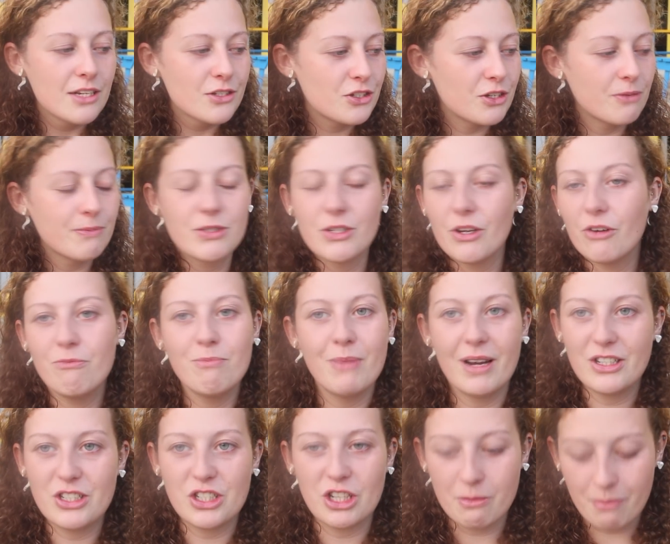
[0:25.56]
some sort of
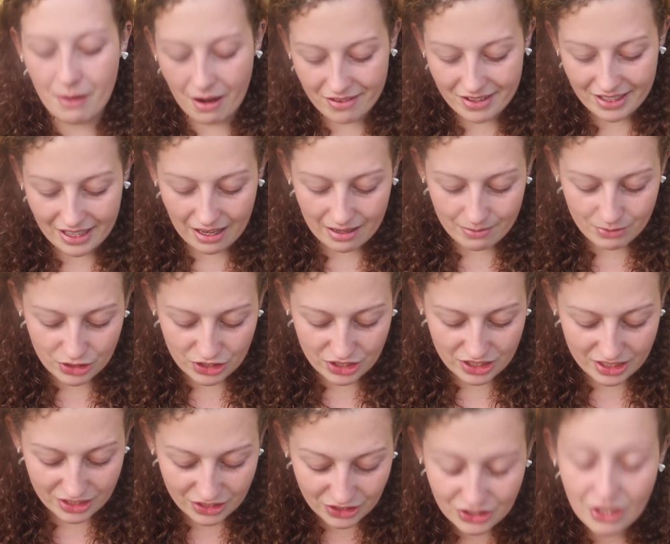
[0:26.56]
magic about it. I'm
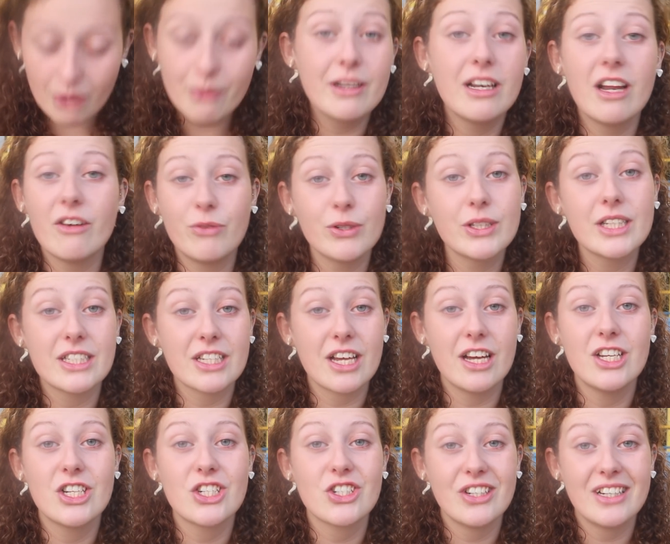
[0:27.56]
just so in love with this
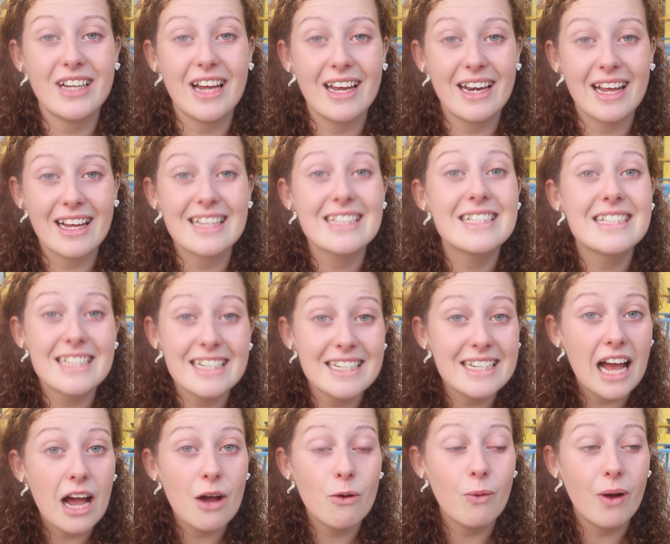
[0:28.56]
country and I can see
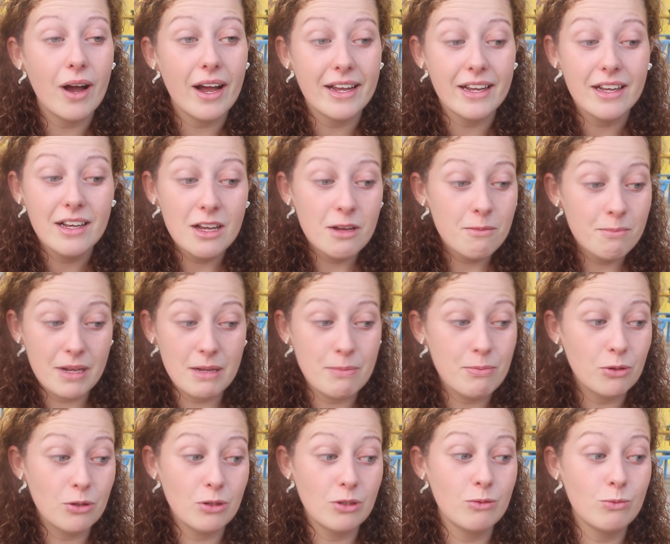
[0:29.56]
now why
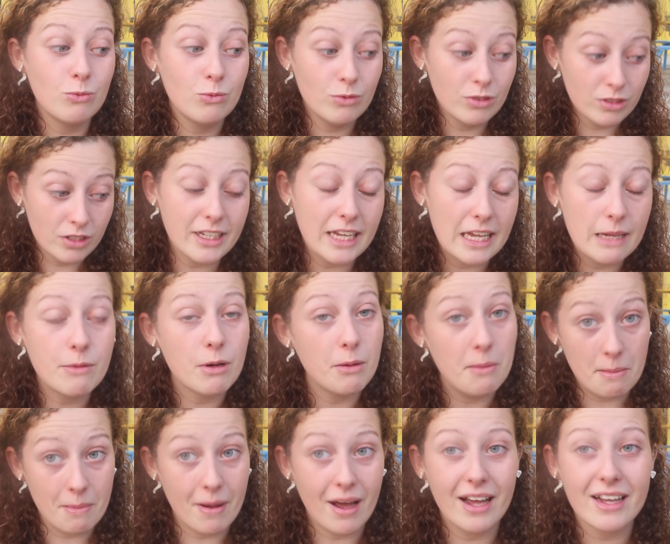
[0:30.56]
people keep
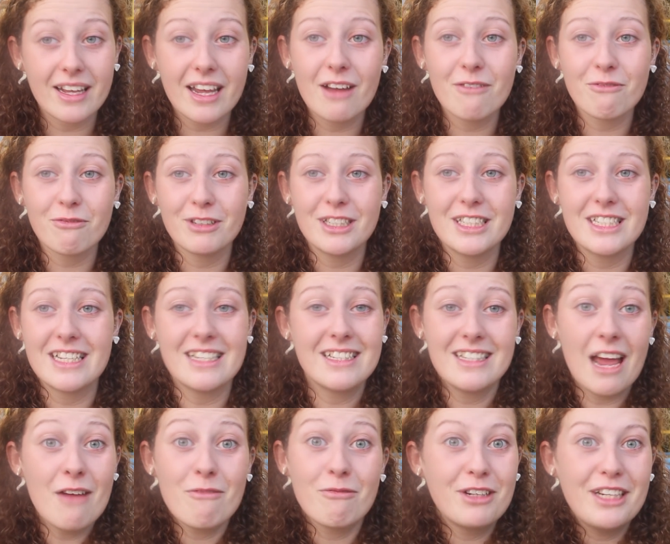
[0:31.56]
coming back
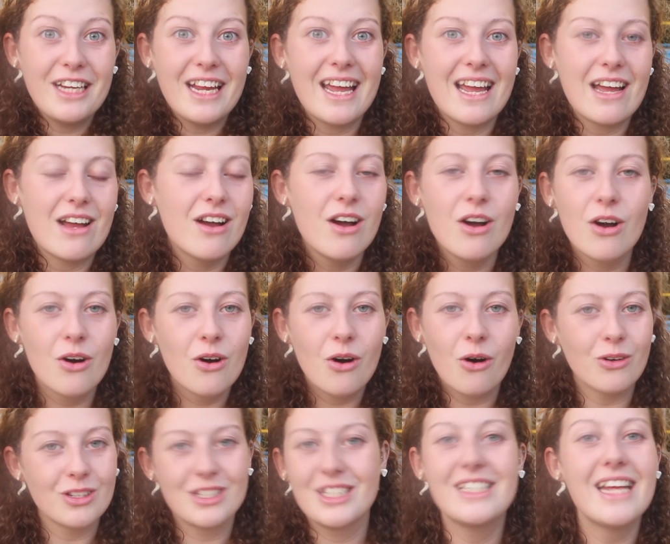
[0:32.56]
every year
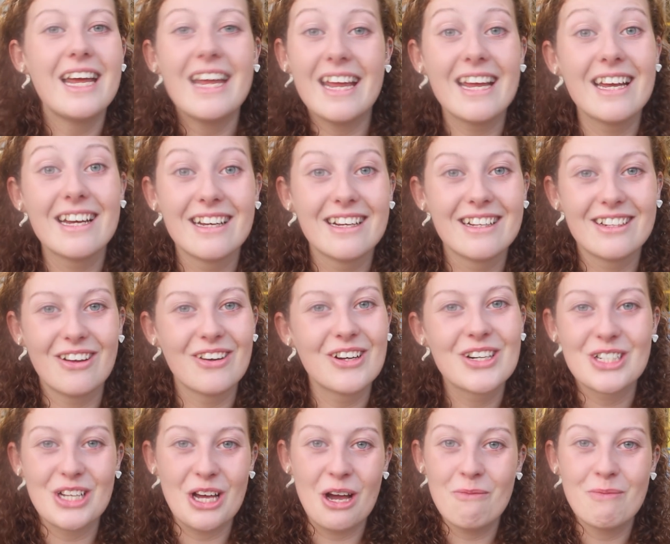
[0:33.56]
or stay here
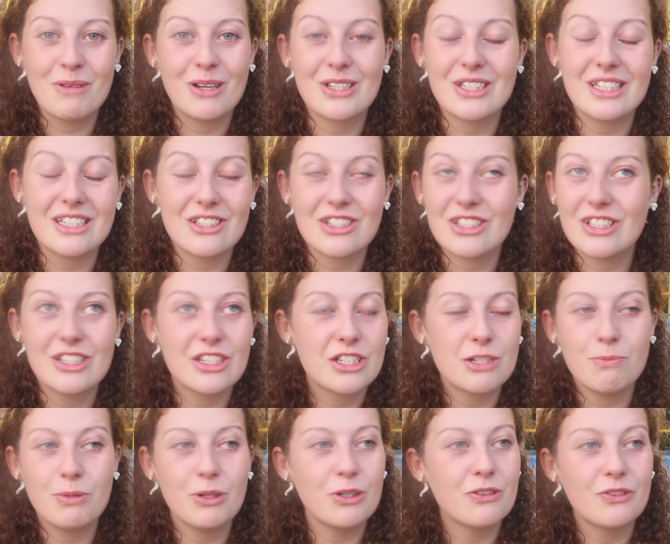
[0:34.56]
long term, because it's just
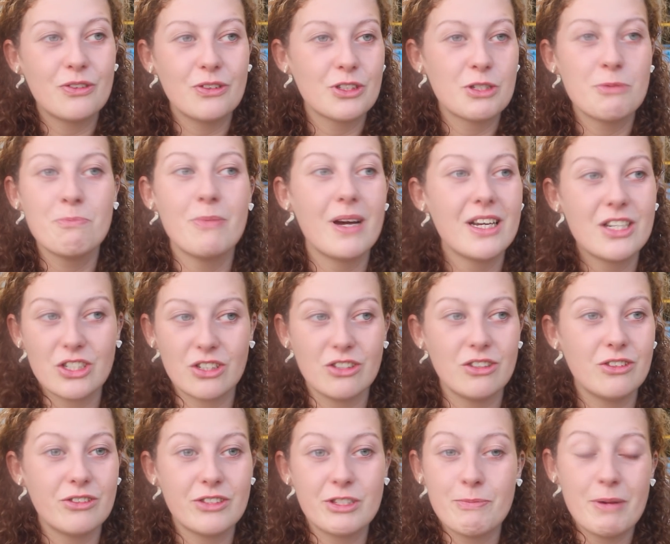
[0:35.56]
such a beautiful,
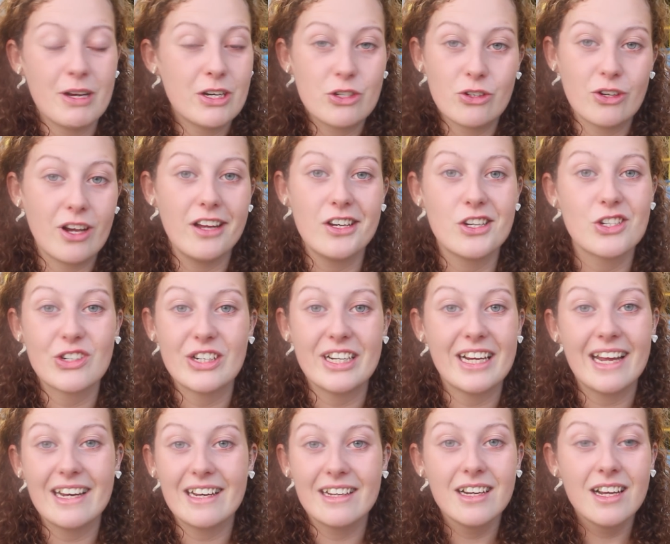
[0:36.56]
magical, special country,
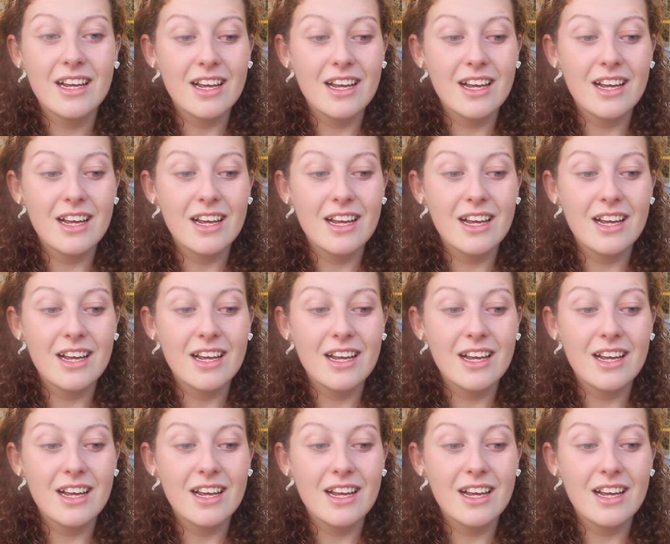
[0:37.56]
and